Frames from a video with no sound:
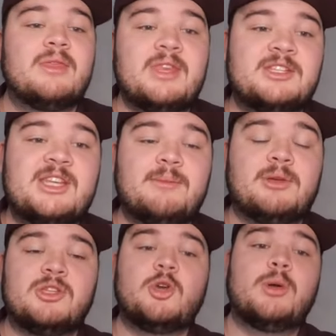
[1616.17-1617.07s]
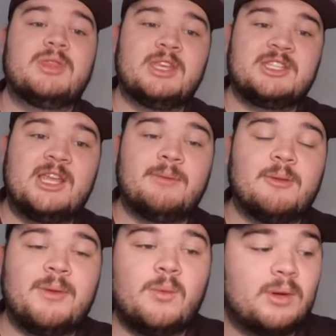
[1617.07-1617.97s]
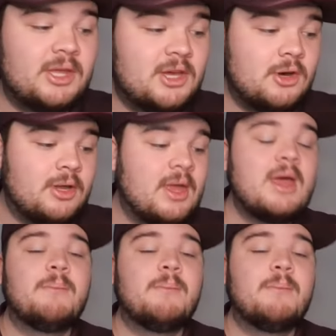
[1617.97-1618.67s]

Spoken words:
This team can do it. This team can be really good,